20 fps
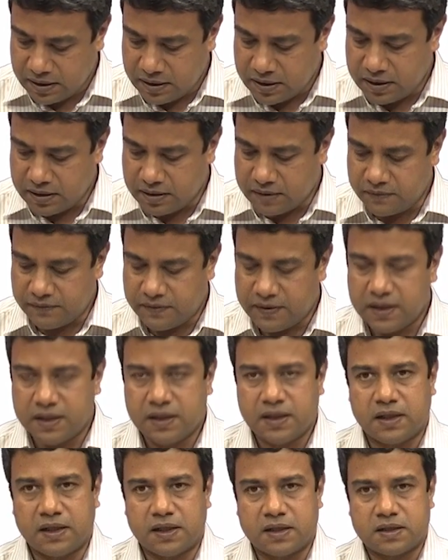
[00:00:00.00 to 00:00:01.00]
And in the phi
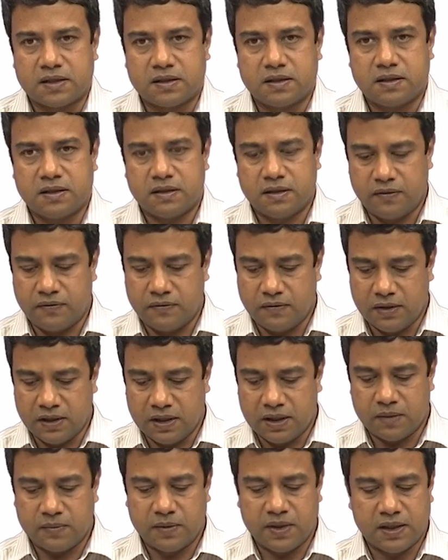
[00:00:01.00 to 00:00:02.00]
direction, if you
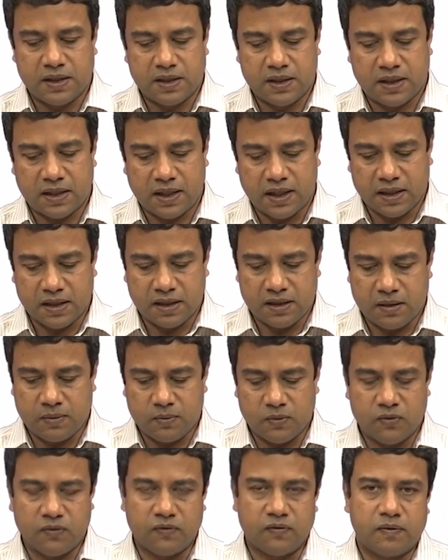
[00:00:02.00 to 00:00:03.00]
increment the angle
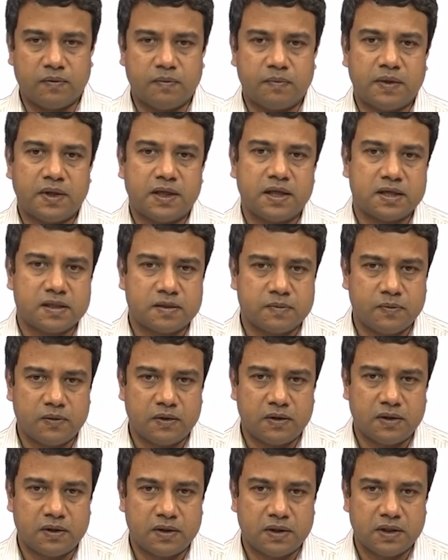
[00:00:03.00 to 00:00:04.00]
moved by a
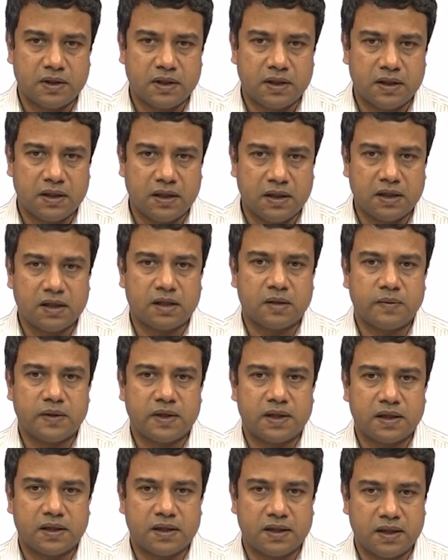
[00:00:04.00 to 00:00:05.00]
small
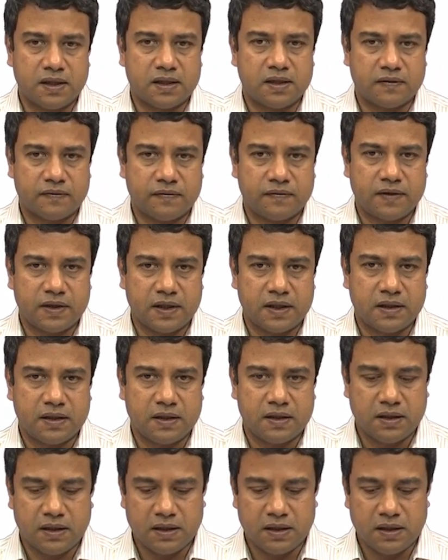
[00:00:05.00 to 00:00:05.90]
increment delta phi,